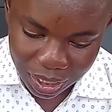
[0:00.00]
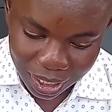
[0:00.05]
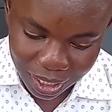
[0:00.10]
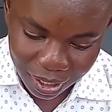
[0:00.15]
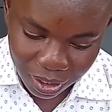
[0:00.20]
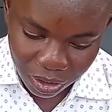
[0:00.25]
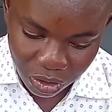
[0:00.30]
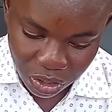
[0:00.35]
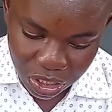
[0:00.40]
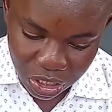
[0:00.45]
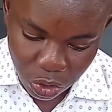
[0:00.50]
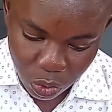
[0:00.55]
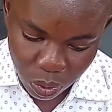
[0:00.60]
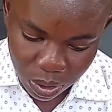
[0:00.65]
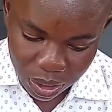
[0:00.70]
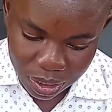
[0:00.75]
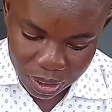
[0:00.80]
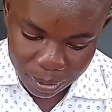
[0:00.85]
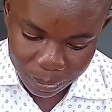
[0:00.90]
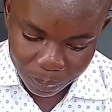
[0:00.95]
And this
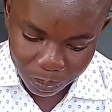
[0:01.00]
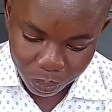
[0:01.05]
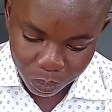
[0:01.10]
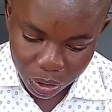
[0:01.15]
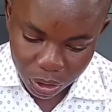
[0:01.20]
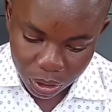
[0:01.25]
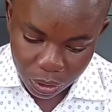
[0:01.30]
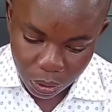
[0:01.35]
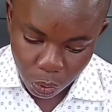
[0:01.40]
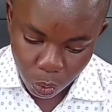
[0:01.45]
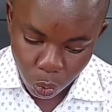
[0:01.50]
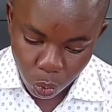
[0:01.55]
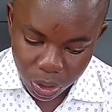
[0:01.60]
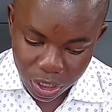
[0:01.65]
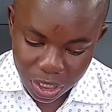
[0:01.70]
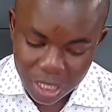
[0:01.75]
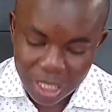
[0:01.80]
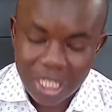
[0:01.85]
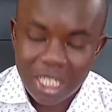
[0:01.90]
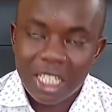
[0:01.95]
one, we
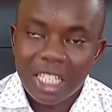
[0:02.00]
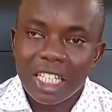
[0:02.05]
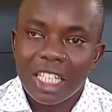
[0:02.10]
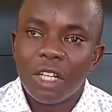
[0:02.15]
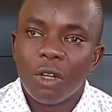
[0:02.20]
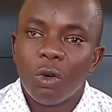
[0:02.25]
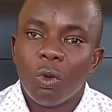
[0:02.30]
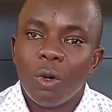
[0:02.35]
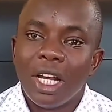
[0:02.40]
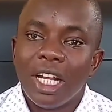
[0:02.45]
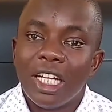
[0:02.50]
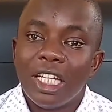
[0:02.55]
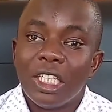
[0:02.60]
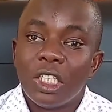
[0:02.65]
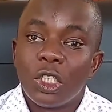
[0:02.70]
see when